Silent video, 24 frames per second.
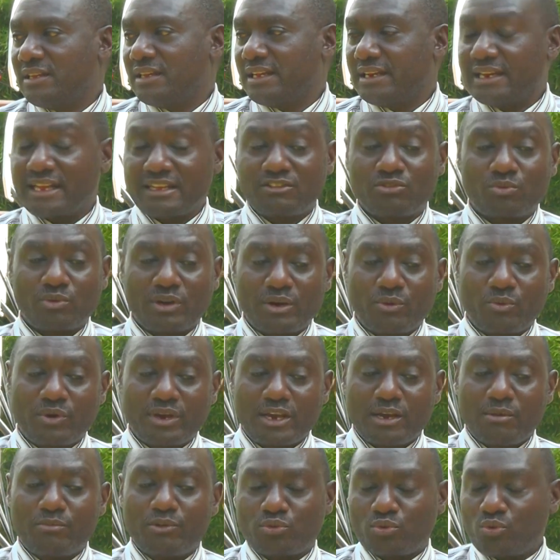That's why we're
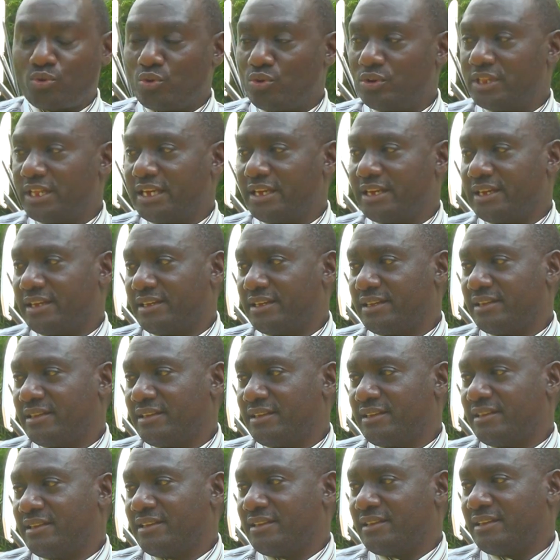able to go there.
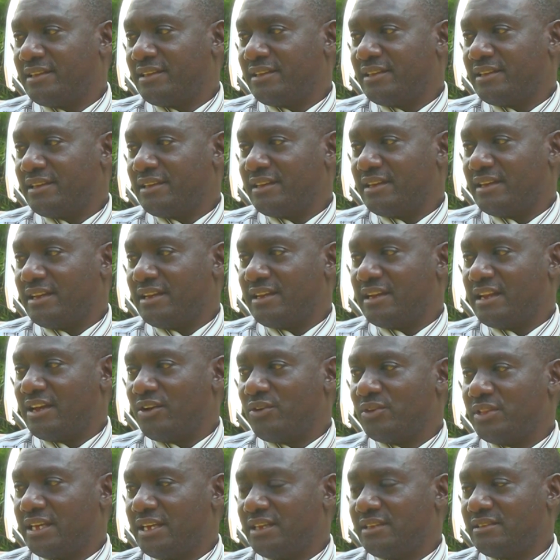And now
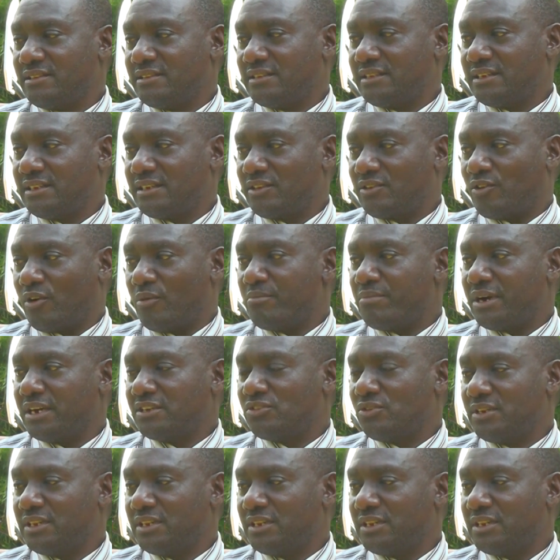there is compassion